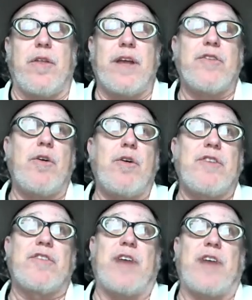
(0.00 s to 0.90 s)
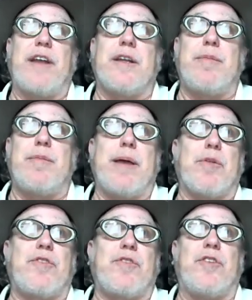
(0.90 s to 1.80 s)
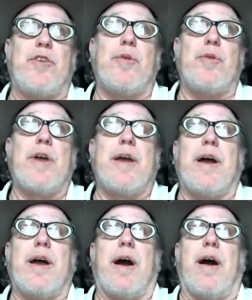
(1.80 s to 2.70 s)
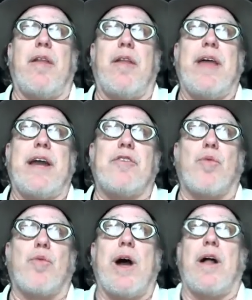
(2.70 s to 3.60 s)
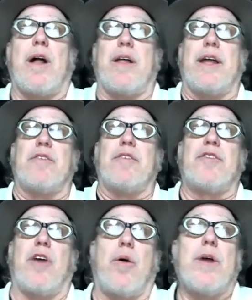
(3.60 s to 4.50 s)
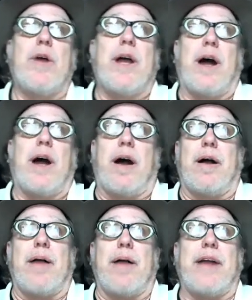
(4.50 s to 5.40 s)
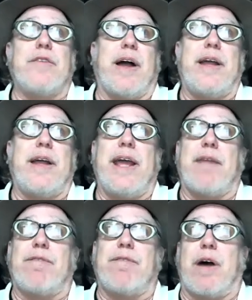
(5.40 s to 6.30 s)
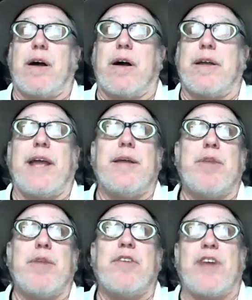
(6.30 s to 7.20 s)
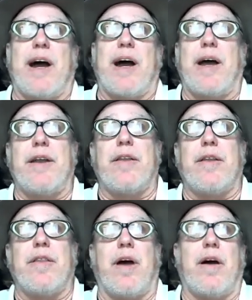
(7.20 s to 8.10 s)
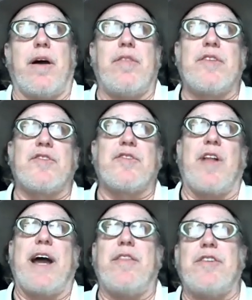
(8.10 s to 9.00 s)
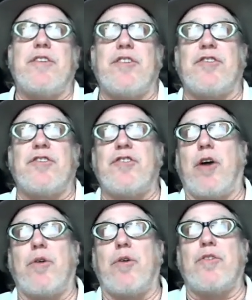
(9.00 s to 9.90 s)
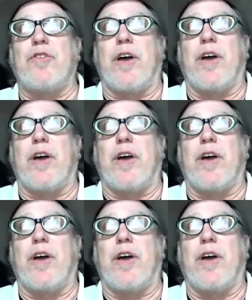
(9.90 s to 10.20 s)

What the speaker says: it's always exciting to be able to do that as well. And so I have an image on this slide that just shows